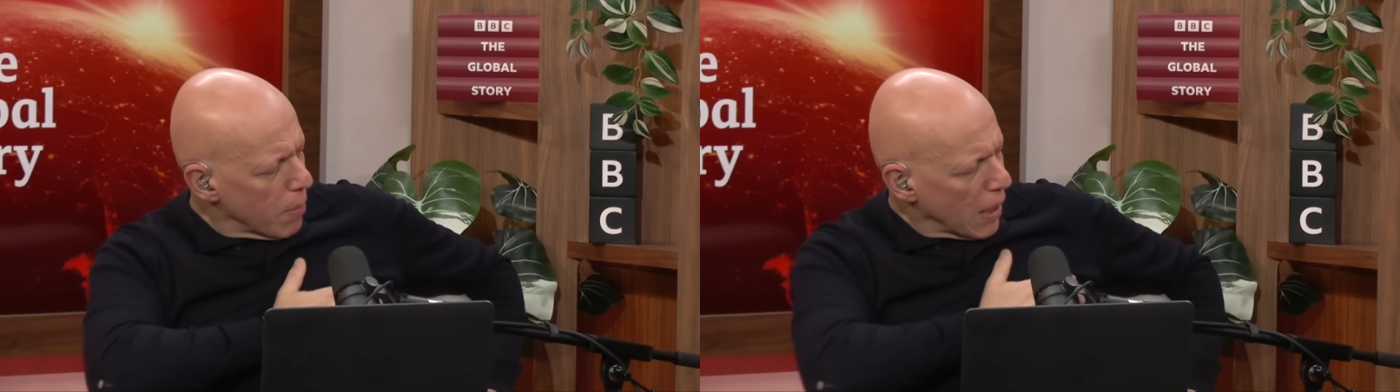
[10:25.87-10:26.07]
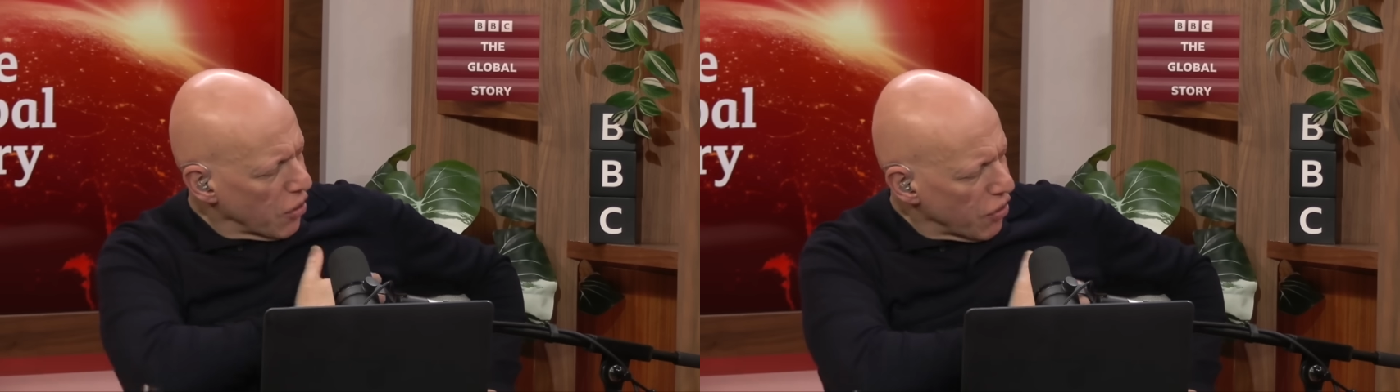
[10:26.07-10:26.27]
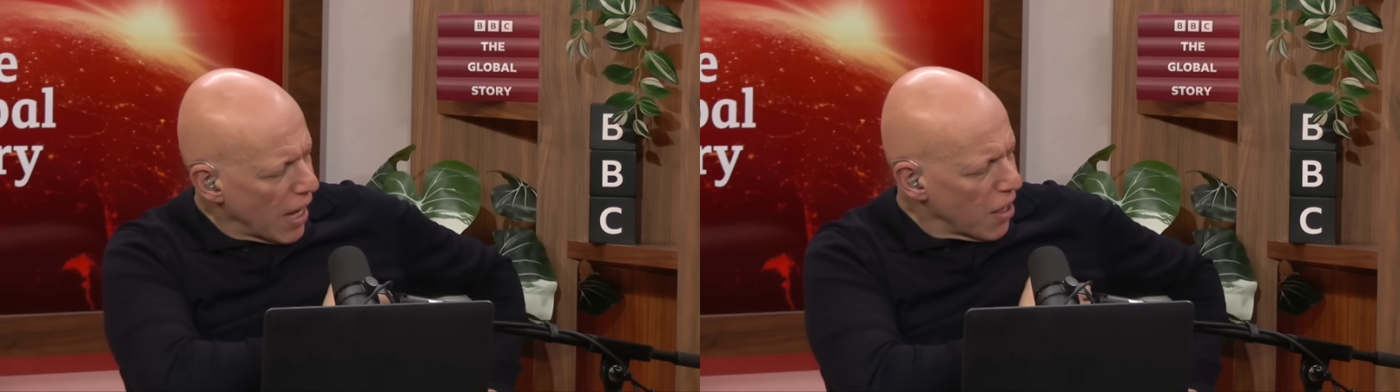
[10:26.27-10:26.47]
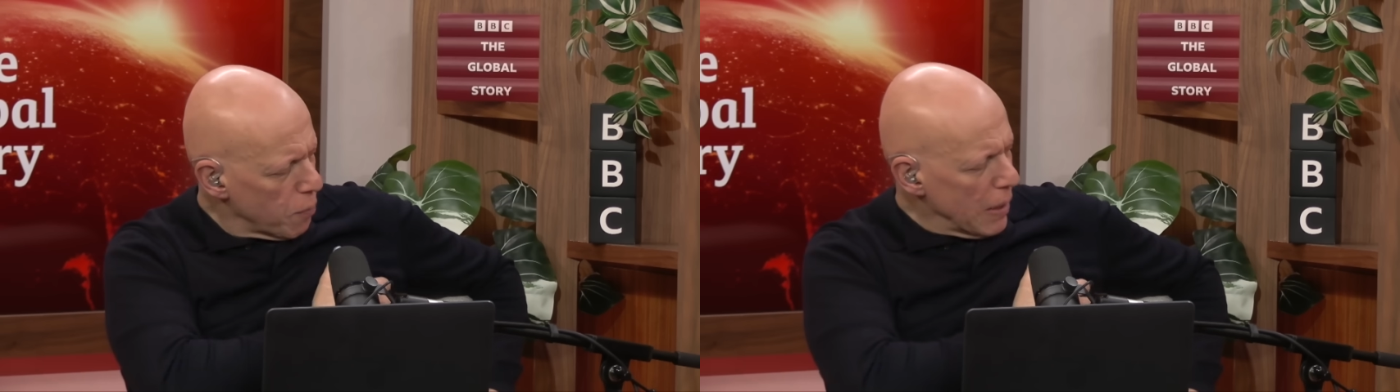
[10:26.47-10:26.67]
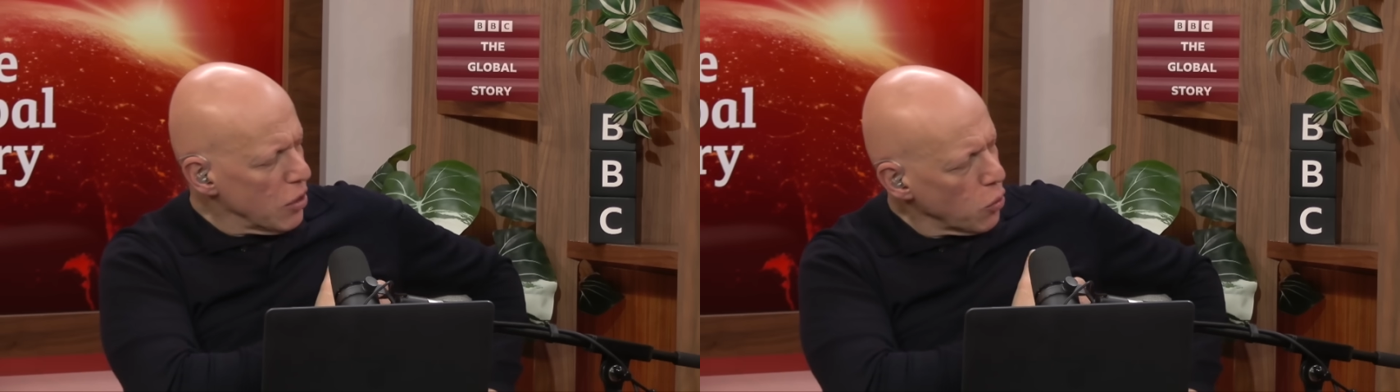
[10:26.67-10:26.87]
Because there has
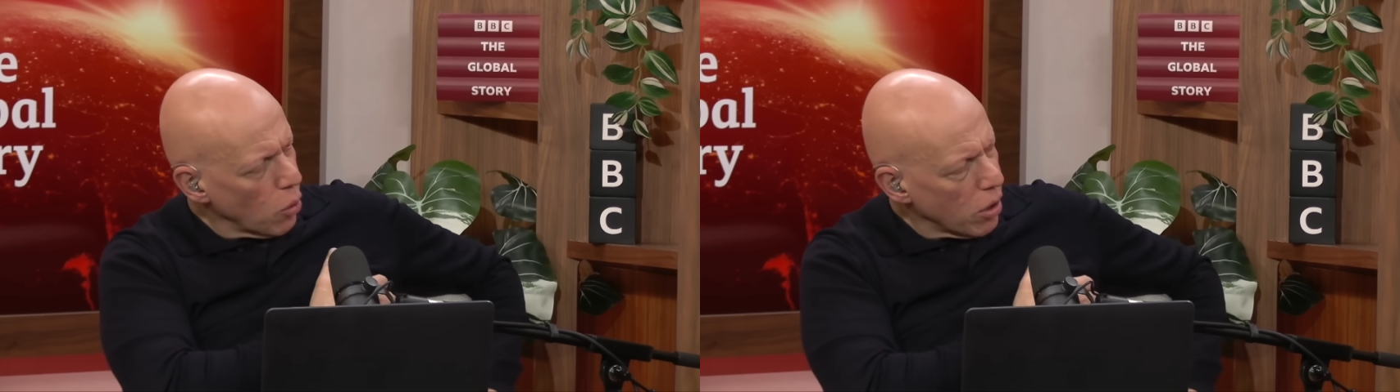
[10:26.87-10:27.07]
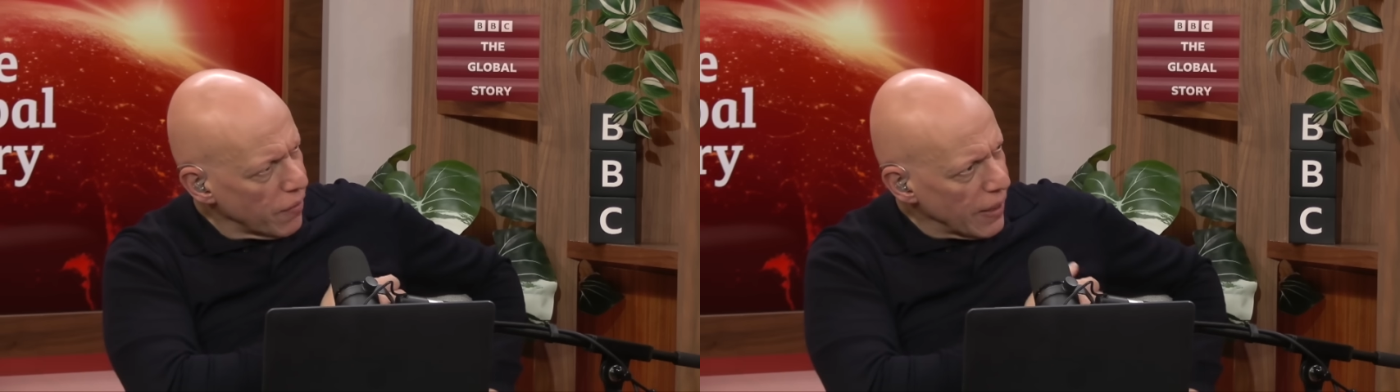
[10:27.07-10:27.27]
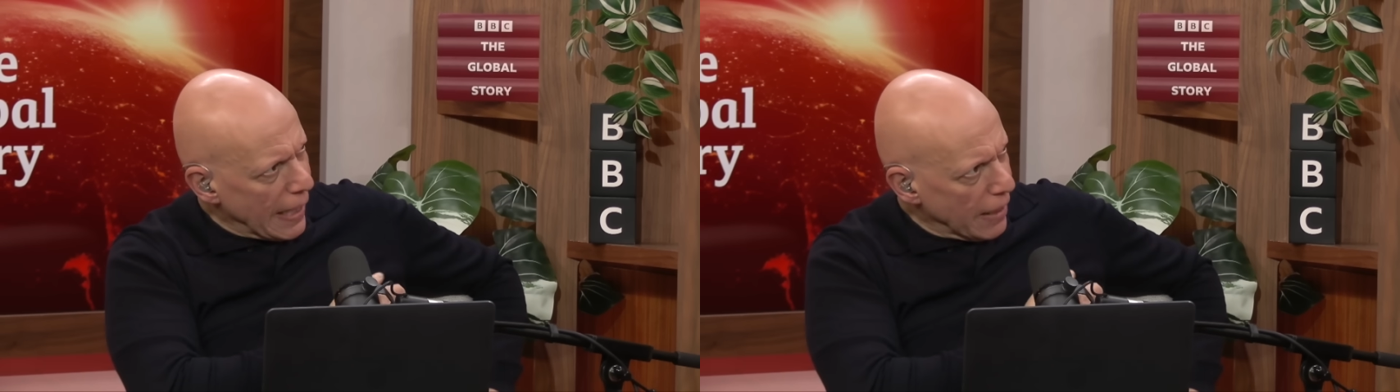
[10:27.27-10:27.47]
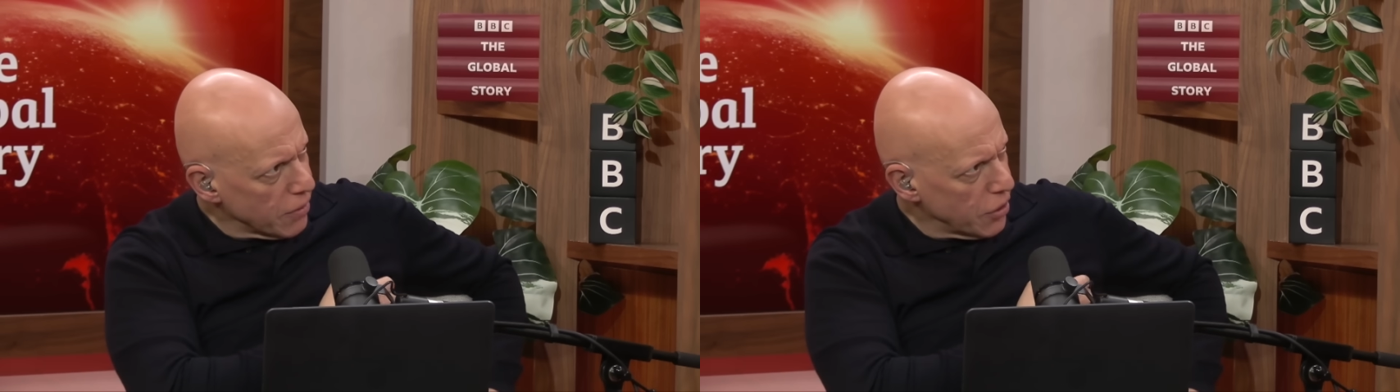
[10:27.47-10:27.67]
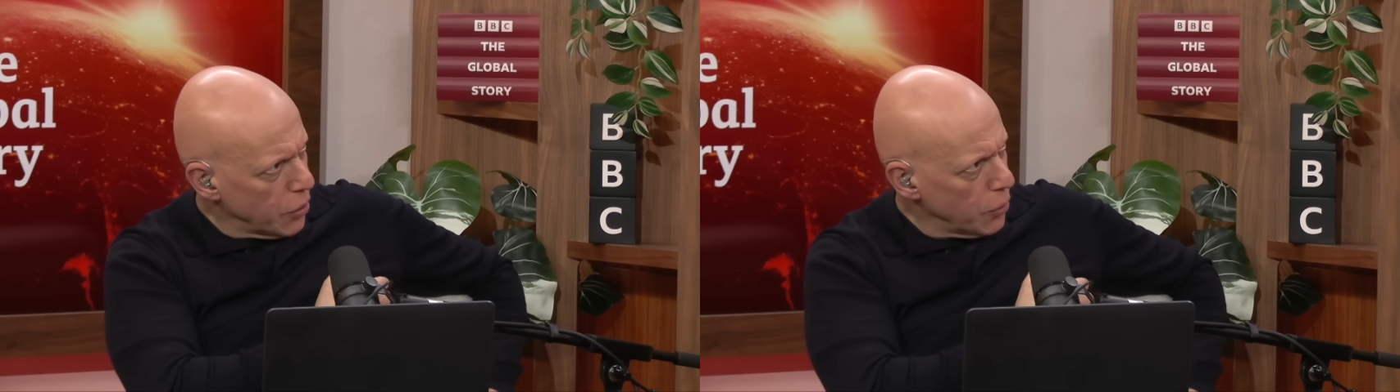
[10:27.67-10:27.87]
been talk of a link
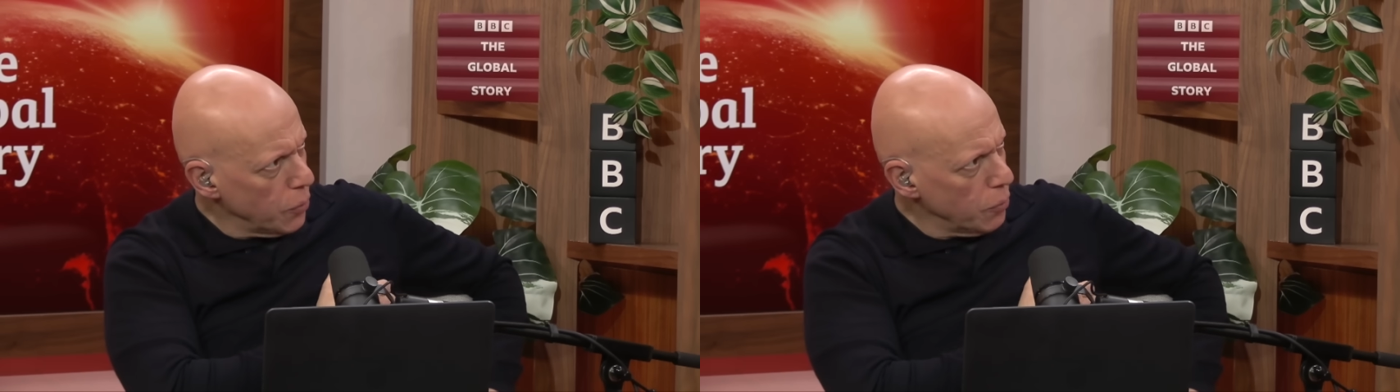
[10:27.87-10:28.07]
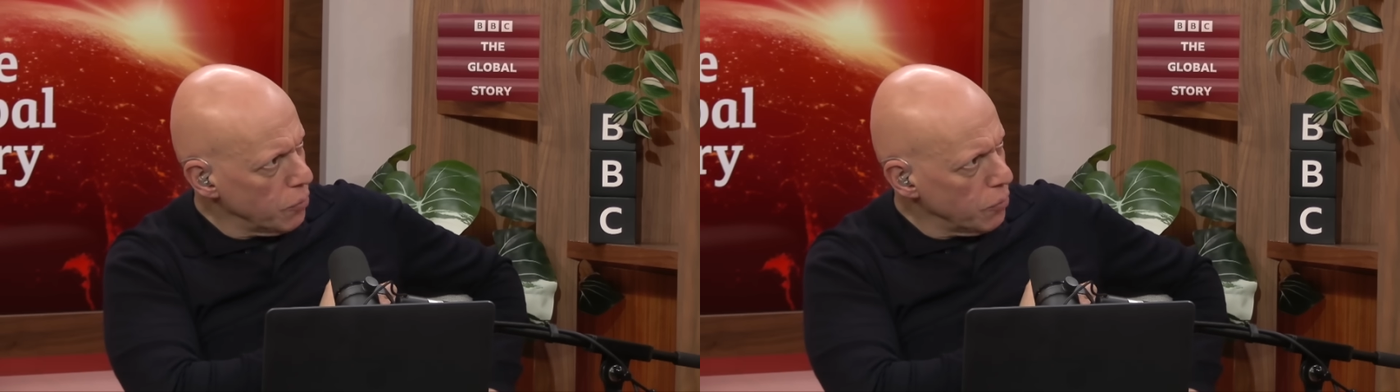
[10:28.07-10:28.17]
to